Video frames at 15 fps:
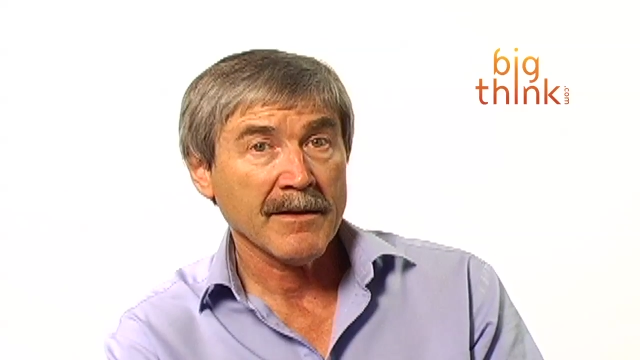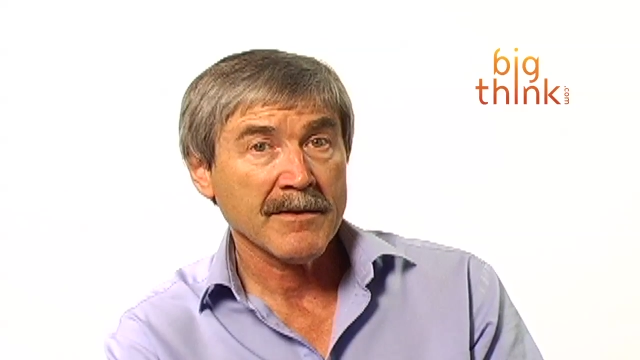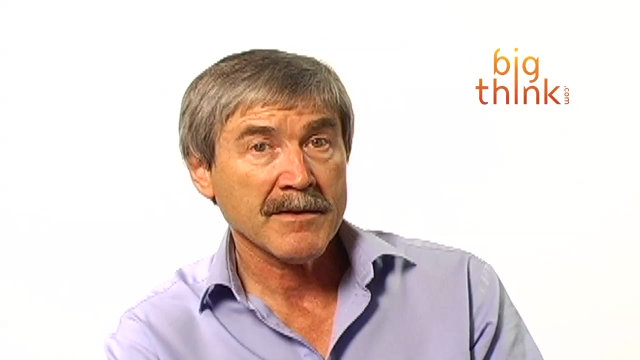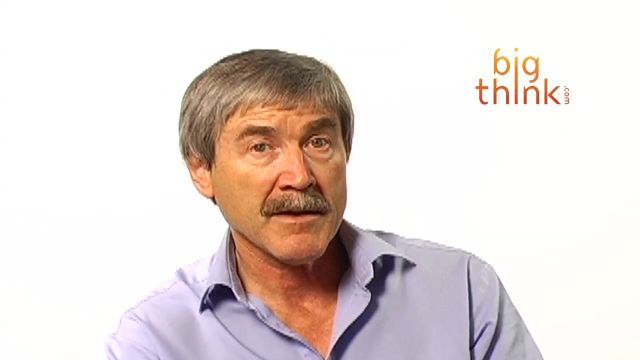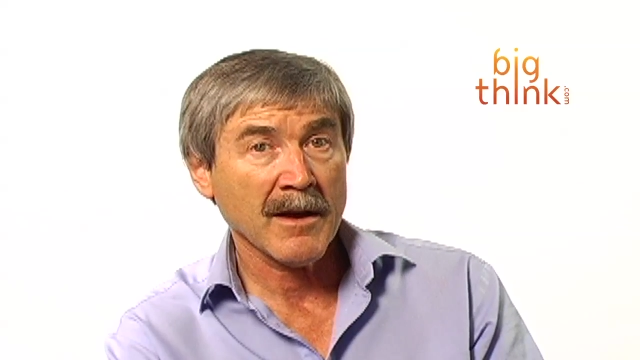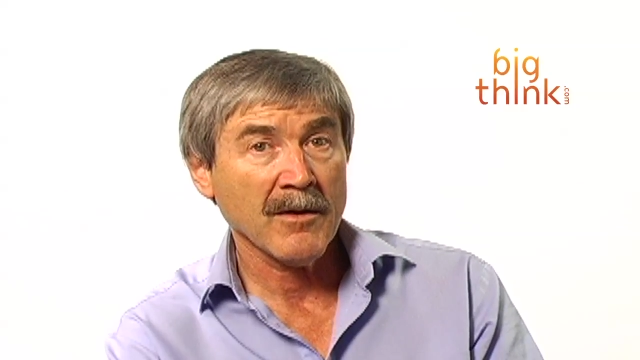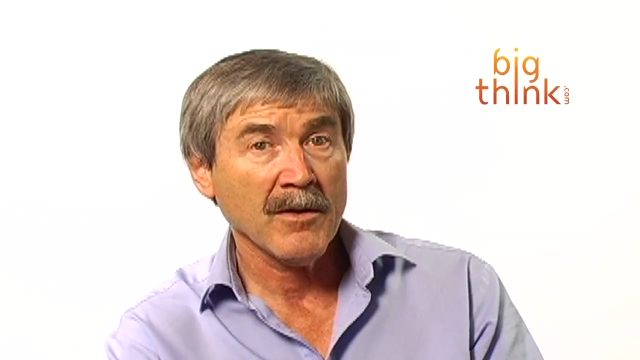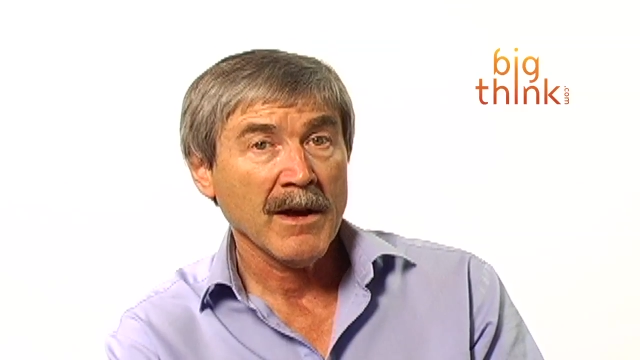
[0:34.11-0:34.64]

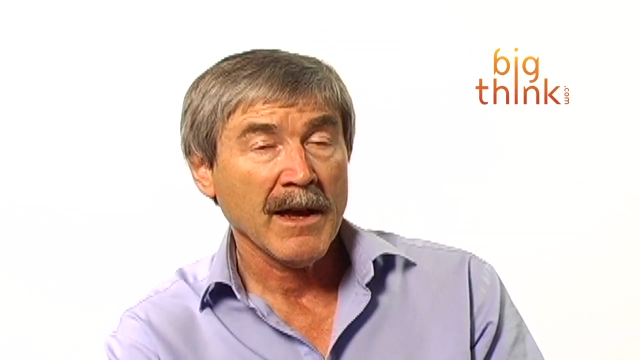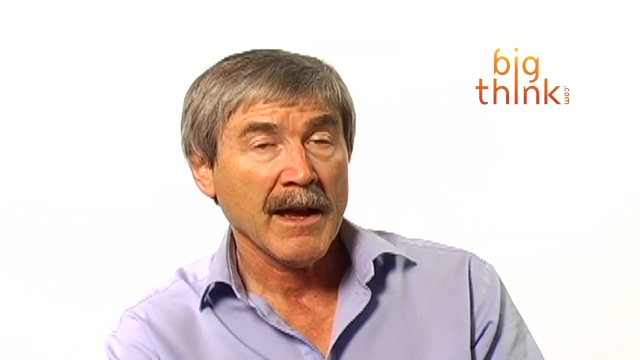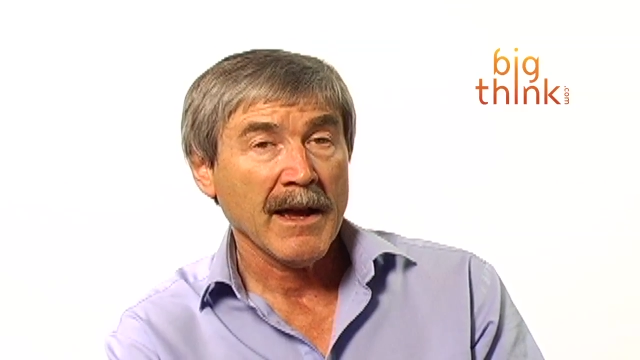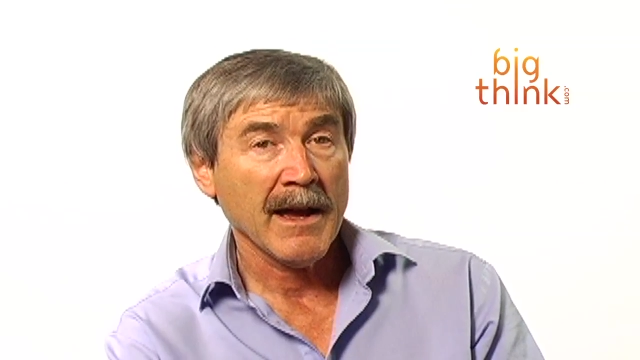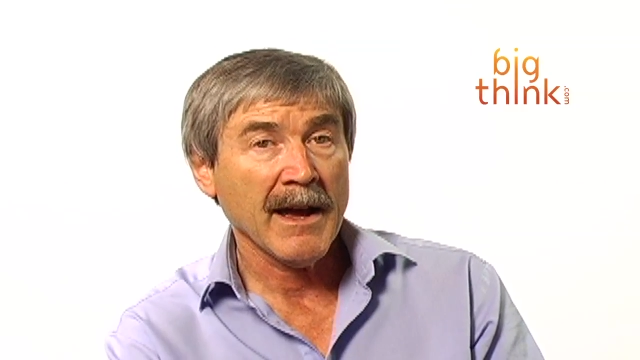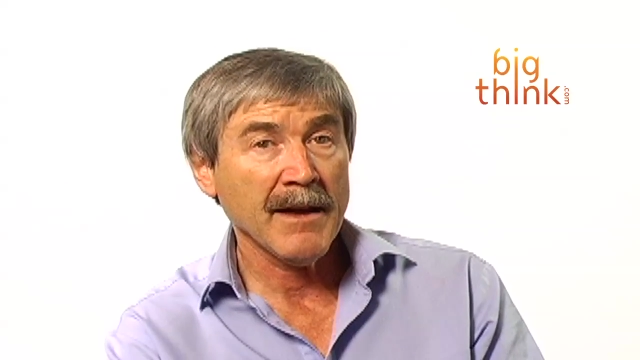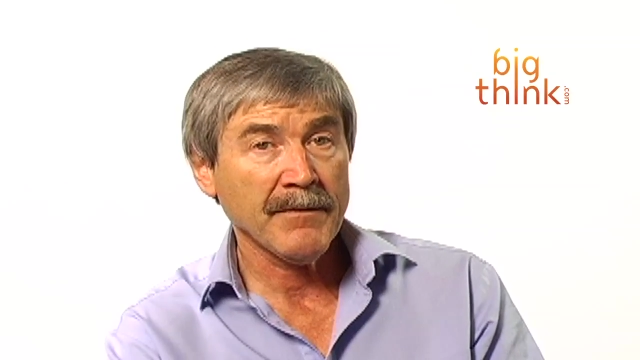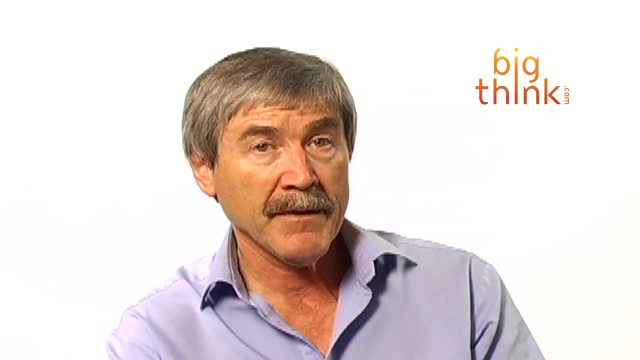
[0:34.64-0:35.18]
so
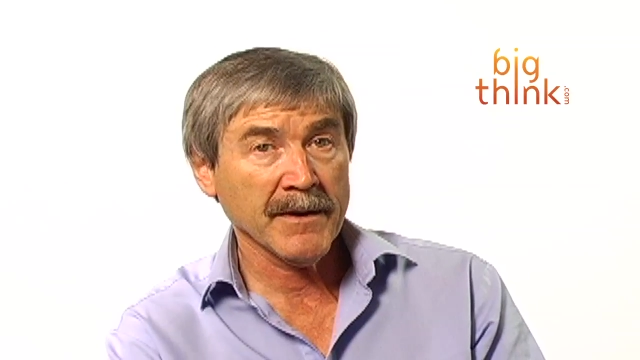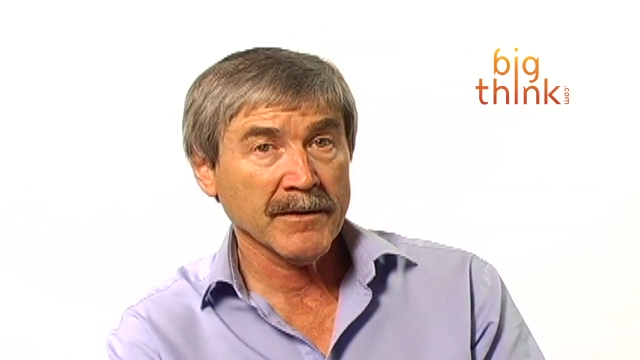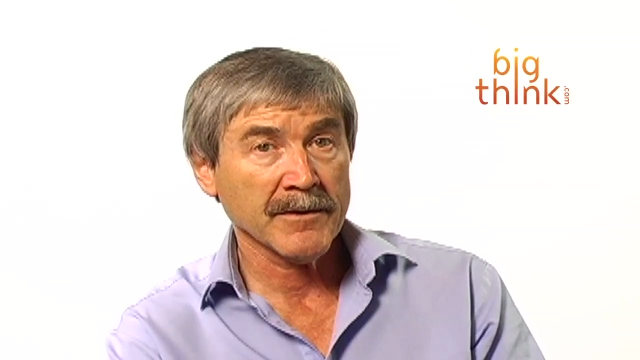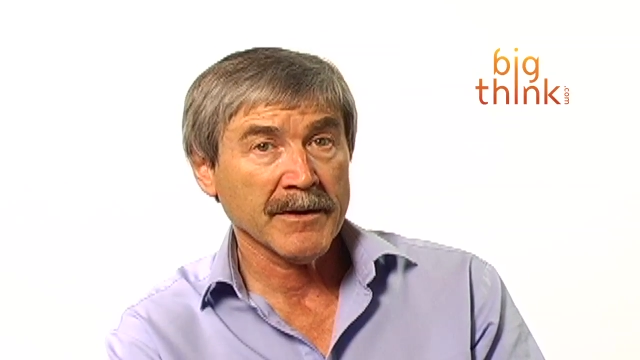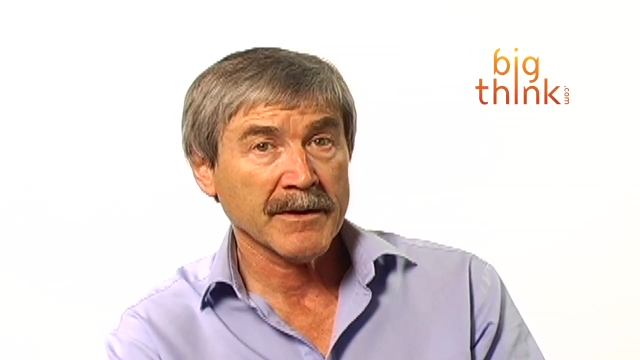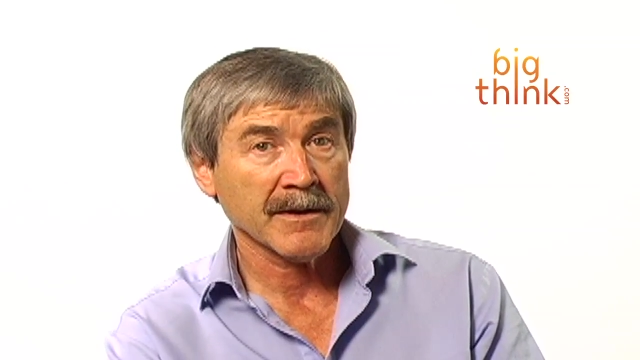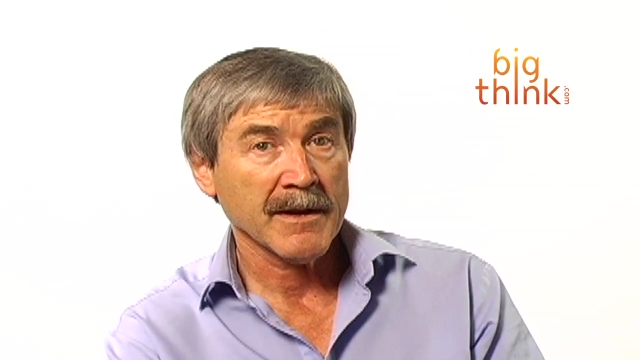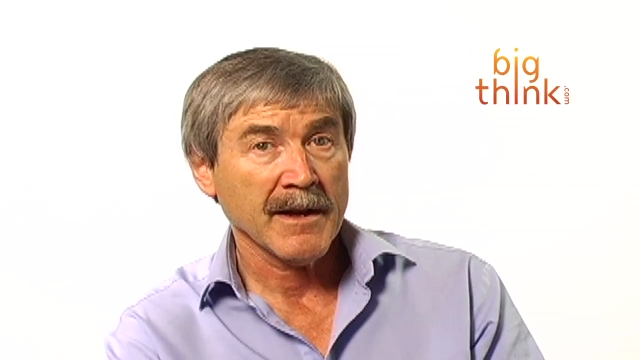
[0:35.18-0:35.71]
I feel
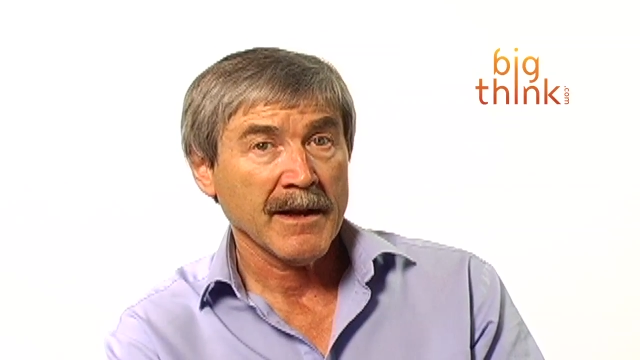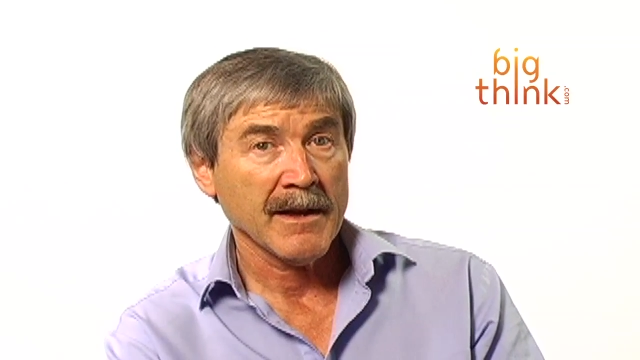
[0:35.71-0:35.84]
that